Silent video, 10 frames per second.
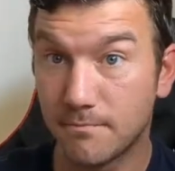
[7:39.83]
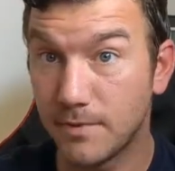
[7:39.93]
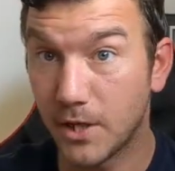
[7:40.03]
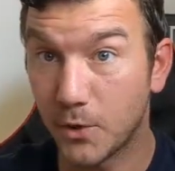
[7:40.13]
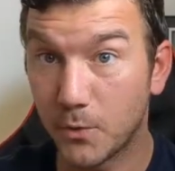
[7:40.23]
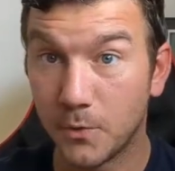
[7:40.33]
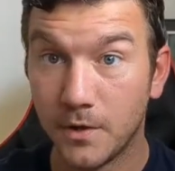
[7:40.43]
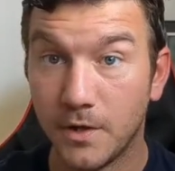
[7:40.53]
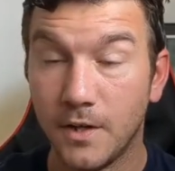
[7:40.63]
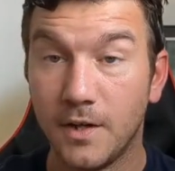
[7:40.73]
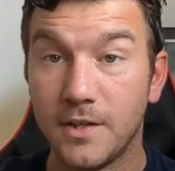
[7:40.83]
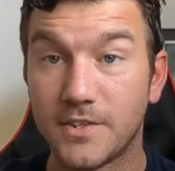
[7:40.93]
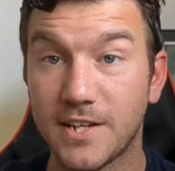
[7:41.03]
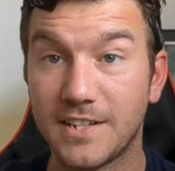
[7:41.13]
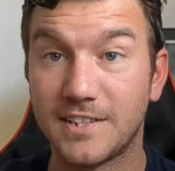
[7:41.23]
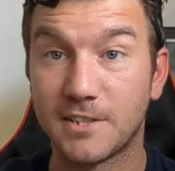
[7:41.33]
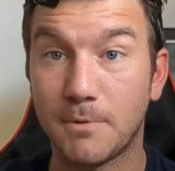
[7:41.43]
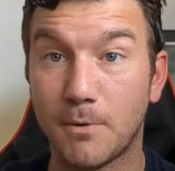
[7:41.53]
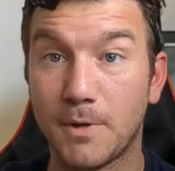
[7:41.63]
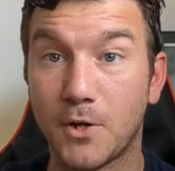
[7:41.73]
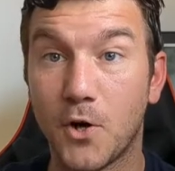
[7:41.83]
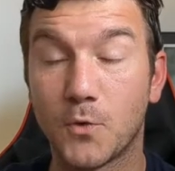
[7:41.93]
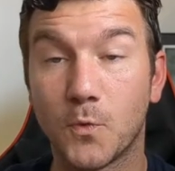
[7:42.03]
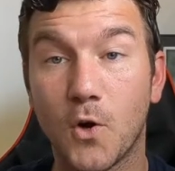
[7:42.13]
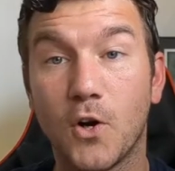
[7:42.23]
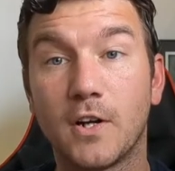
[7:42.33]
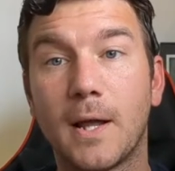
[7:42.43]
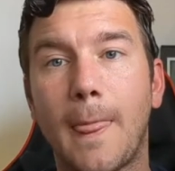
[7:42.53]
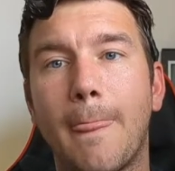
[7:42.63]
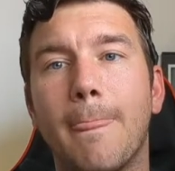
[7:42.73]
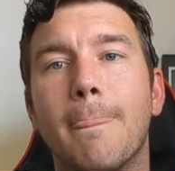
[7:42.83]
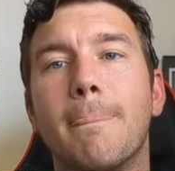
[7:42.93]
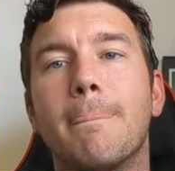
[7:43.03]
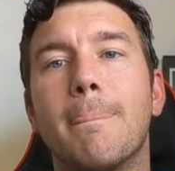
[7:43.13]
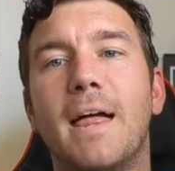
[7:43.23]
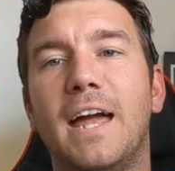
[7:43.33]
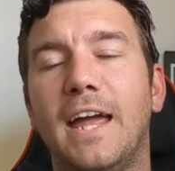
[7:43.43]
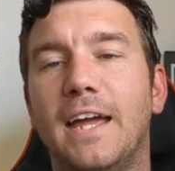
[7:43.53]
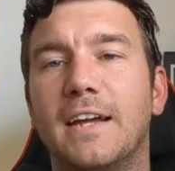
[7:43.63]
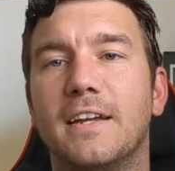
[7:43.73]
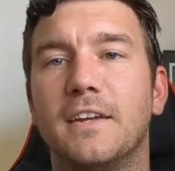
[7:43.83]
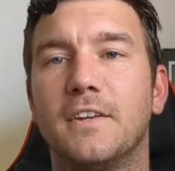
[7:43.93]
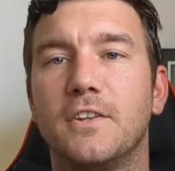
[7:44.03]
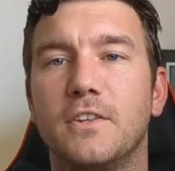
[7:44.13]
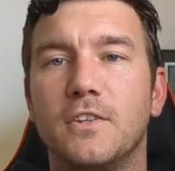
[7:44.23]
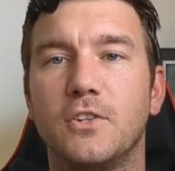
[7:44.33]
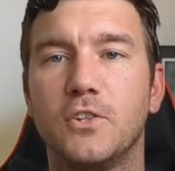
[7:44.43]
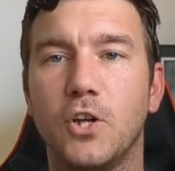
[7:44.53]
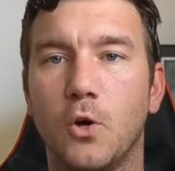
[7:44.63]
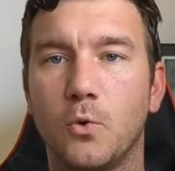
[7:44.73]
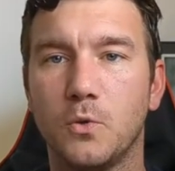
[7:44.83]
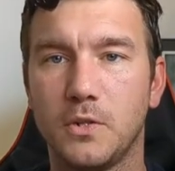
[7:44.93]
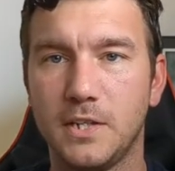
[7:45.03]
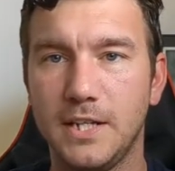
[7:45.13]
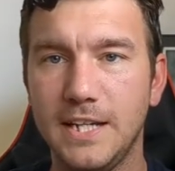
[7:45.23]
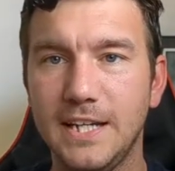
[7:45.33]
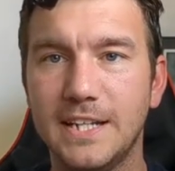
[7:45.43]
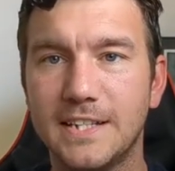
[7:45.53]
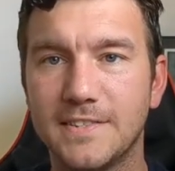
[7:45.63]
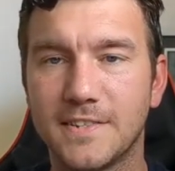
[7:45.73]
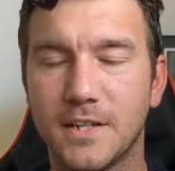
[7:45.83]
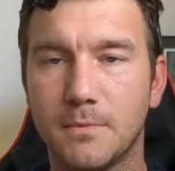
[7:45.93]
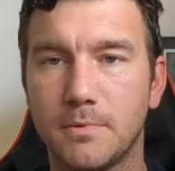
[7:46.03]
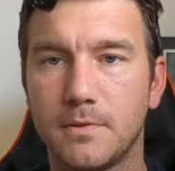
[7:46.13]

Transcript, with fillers: you know, science experiment gone wrong. And, you know, he ends up